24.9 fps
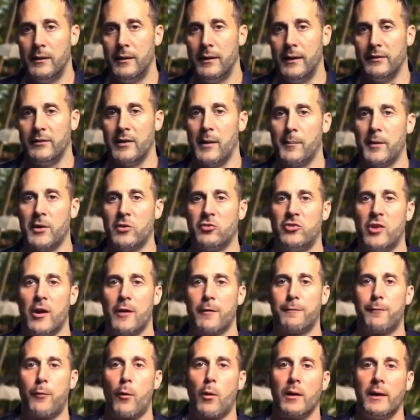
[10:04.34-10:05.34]
is I'm going to share
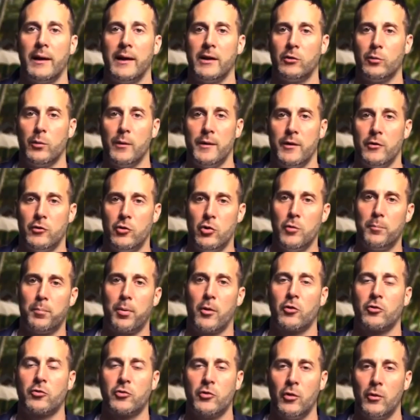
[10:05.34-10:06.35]
4 links with you, 2
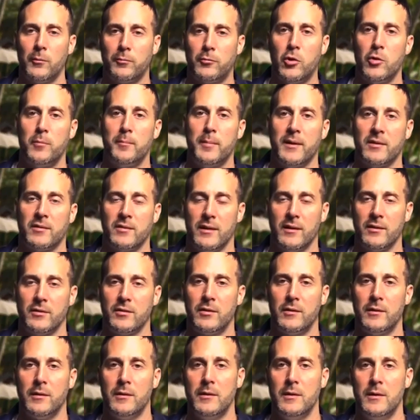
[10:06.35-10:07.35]
personal and 2
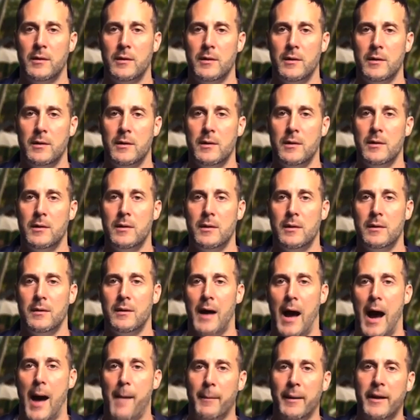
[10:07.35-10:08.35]
business.
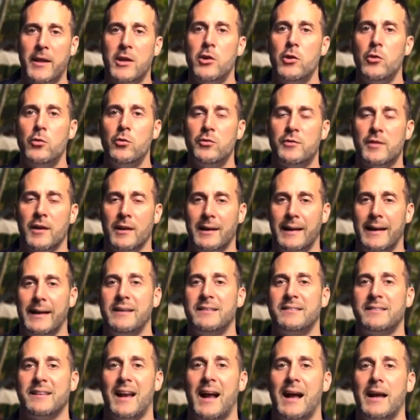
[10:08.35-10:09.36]
I'm going to use the
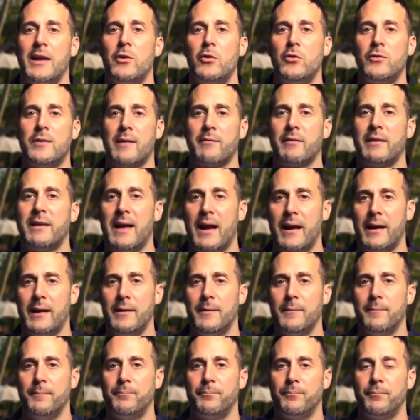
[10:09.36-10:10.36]
links that I use every
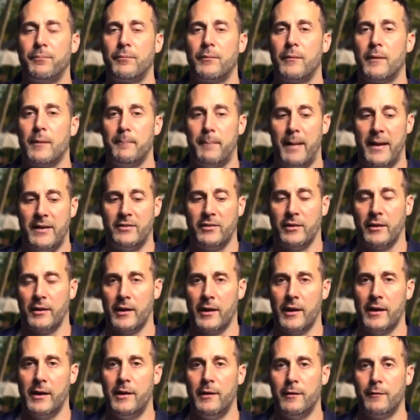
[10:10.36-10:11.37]
day,
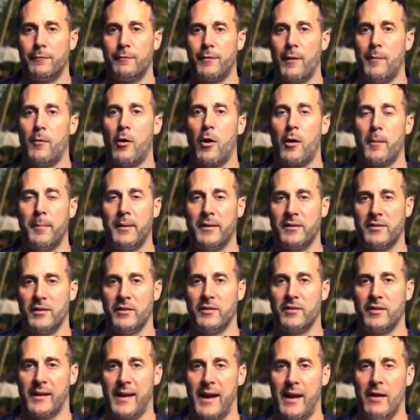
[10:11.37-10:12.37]
basically from our
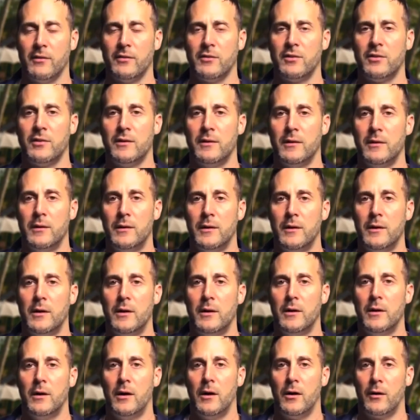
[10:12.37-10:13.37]
business accounts,
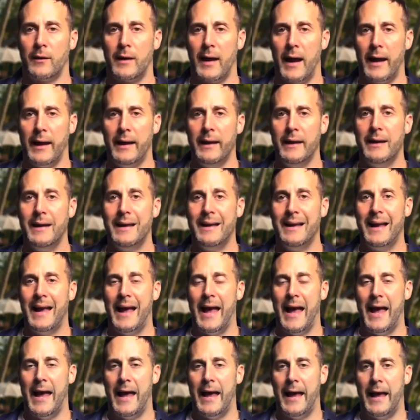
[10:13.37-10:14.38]
okay?
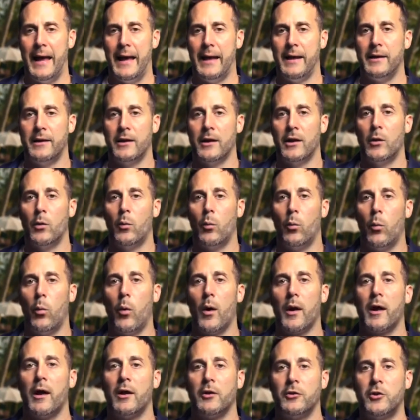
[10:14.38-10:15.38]
And
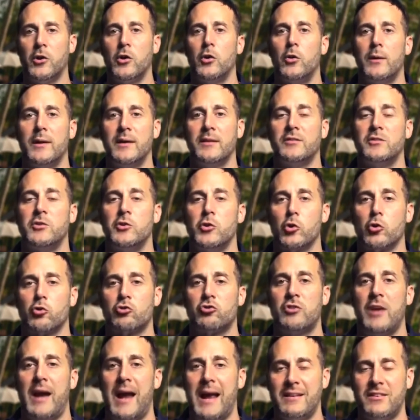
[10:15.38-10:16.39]
what I'll do is your
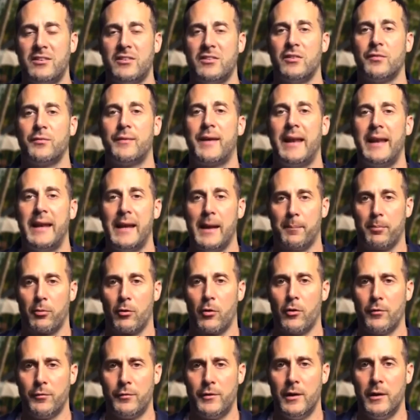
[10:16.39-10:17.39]
chances of getting
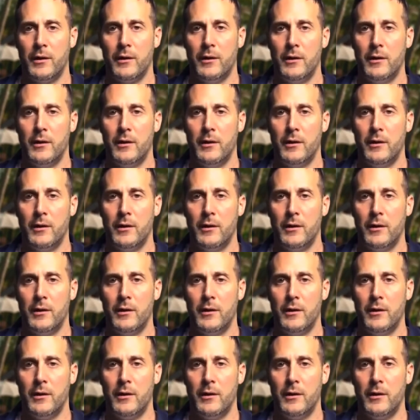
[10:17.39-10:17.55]
approved